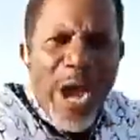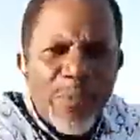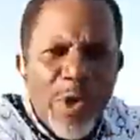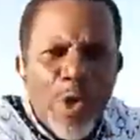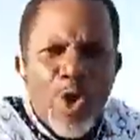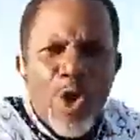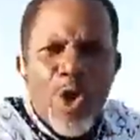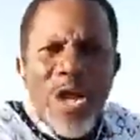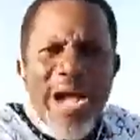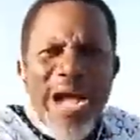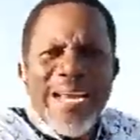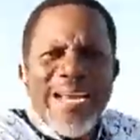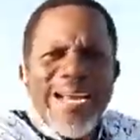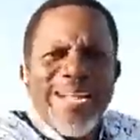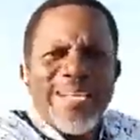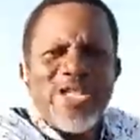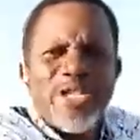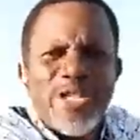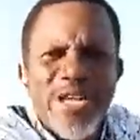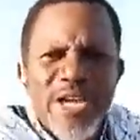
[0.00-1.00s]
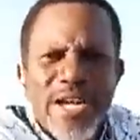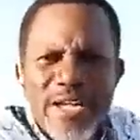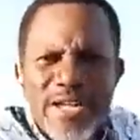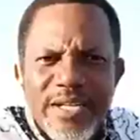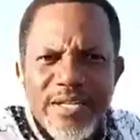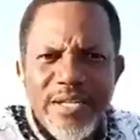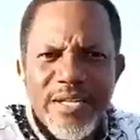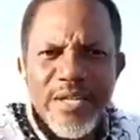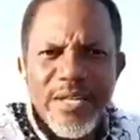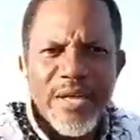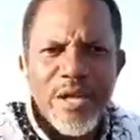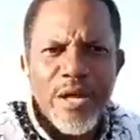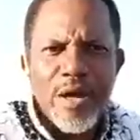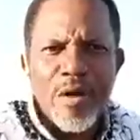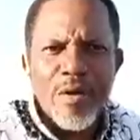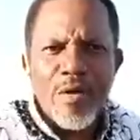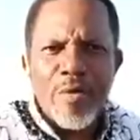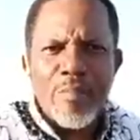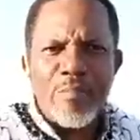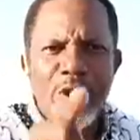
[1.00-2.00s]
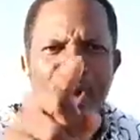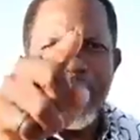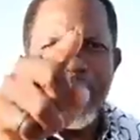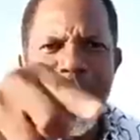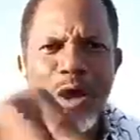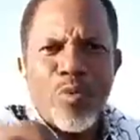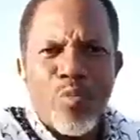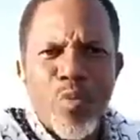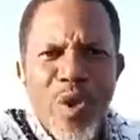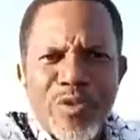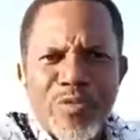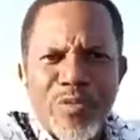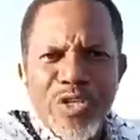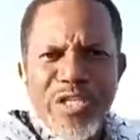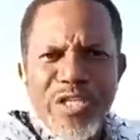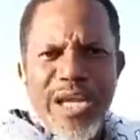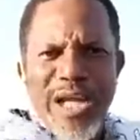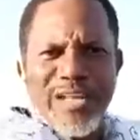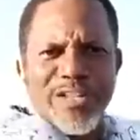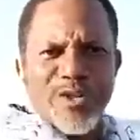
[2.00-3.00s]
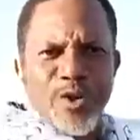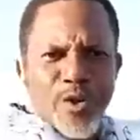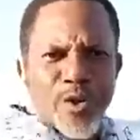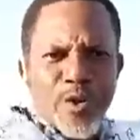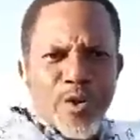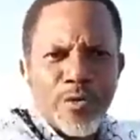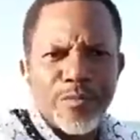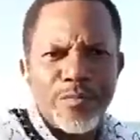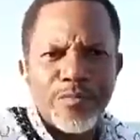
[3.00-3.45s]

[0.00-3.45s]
I'm no longer a Nigerian. But let's wait for the outcome.